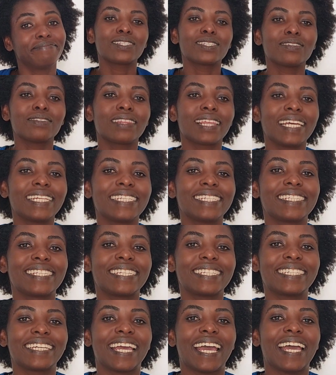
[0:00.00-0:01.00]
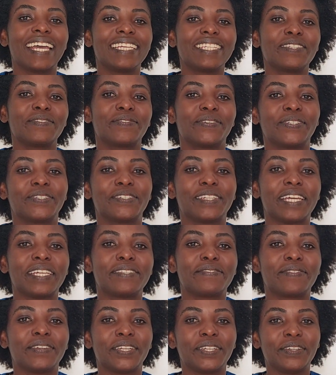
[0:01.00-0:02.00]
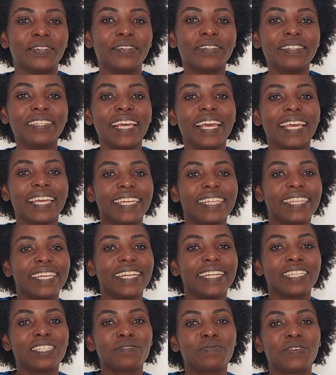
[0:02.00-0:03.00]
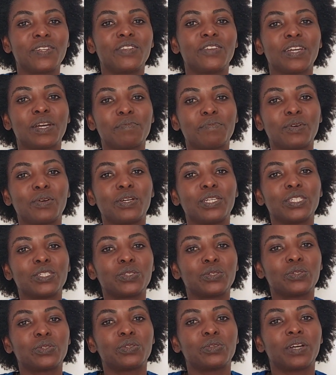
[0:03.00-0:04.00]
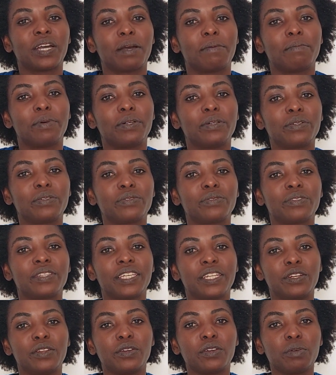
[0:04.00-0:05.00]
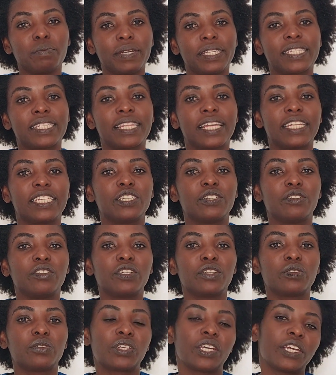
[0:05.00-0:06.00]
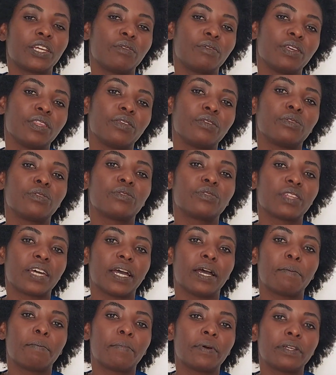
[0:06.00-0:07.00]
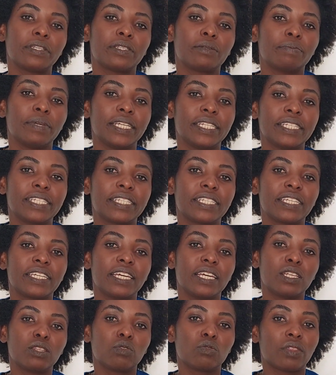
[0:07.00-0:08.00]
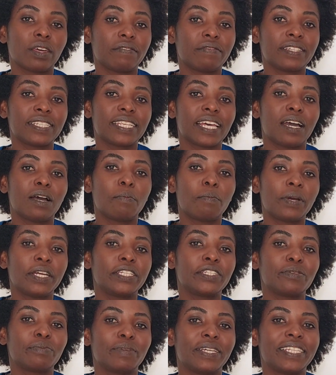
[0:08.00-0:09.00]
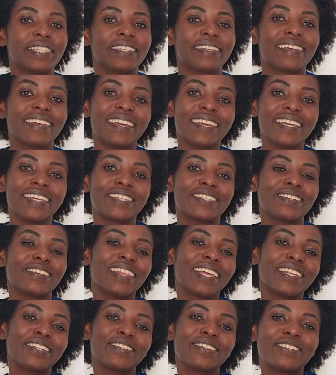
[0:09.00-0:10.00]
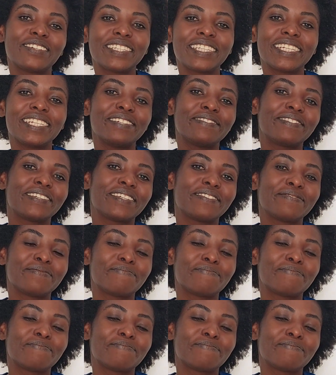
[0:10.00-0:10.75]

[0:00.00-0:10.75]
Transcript: So that is it, guys, for today's video. In the next video, I'm going to talk about the documents that you need to take with you to the appointment, to the visa appointment, so that you don't leave